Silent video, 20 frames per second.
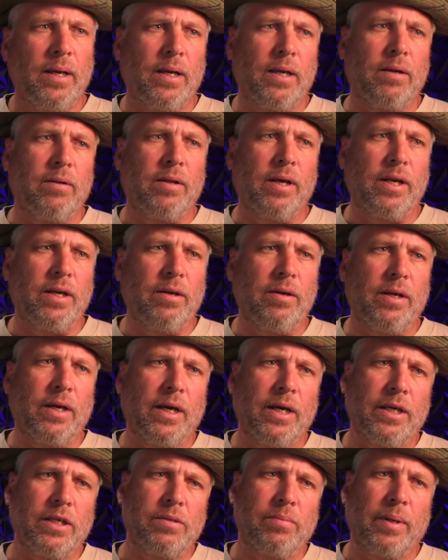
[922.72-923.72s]
And a lot of you
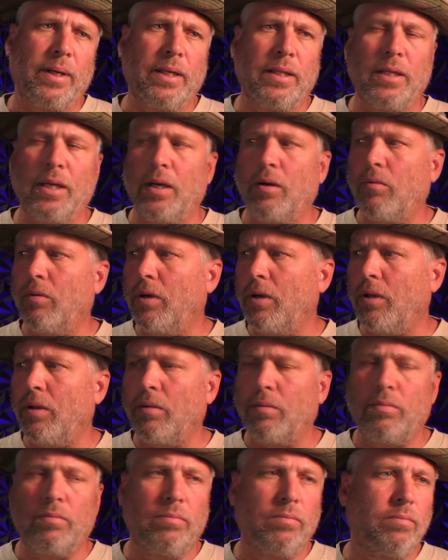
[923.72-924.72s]
guys might think,
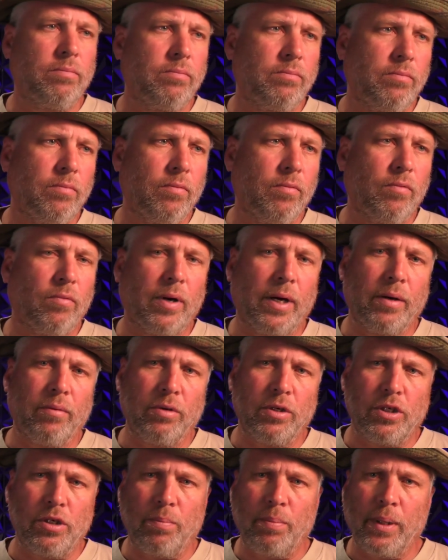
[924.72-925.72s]
well, why
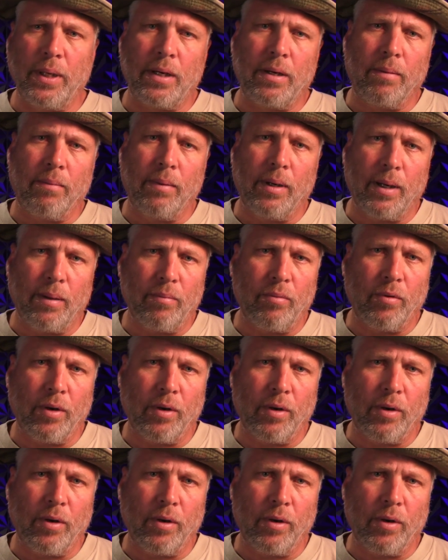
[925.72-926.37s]
would you pick them up?